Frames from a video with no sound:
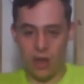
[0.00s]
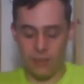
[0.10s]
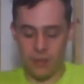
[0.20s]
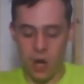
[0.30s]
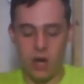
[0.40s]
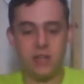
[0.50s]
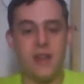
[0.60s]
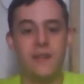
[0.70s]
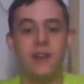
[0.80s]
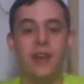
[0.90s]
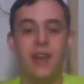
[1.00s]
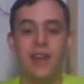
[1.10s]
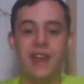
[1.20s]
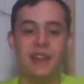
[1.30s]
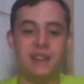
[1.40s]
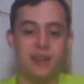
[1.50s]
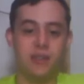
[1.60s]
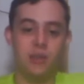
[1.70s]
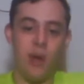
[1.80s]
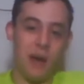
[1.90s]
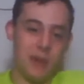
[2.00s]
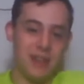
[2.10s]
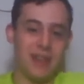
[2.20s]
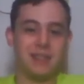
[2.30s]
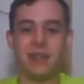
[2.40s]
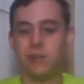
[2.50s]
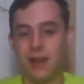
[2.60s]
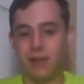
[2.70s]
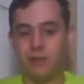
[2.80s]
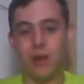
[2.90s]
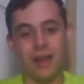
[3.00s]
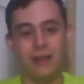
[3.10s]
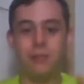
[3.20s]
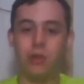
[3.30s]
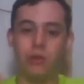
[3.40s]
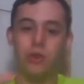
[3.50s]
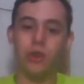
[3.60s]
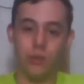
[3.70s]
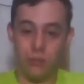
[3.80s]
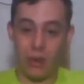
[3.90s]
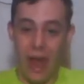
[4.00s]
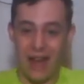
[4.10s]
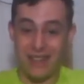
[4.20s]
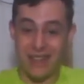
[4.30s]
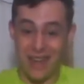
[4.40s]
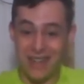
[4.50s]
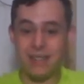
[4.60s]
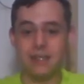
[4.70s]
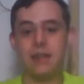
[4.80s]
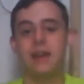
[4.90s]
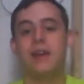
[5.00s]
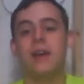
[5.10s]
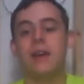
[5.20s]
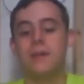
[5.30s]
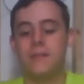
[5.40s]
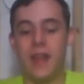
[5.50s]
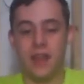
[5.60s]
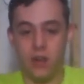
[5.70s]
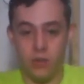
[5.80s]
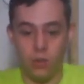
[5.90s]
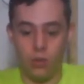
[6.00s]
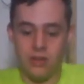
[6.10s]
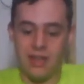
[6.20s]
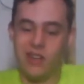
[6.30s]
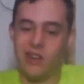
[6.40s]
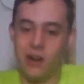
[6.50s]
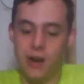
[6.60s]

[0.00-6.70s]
cards on there. It tells you how many dice, like red, blue, or black dice that you're going to roll. It's like your